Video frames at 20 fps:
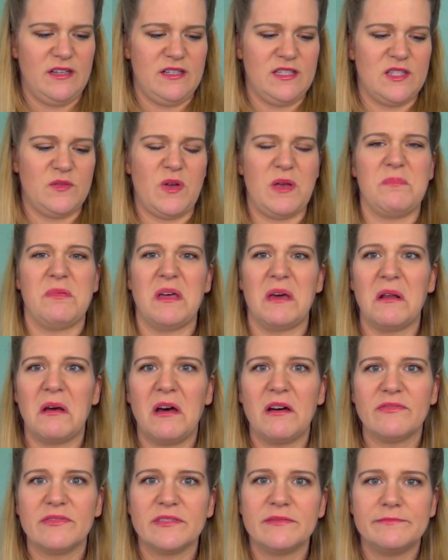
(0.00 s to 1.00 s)
Let's wipe that
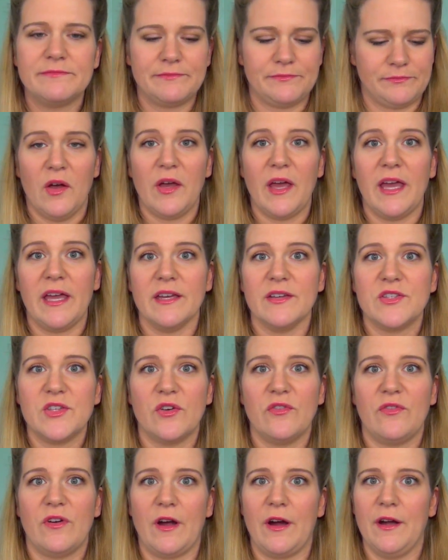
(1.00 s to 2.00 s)
off. Okay,
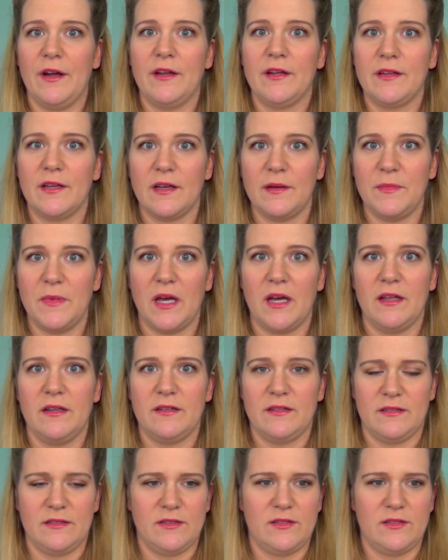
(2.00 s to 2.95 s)
so far I'm not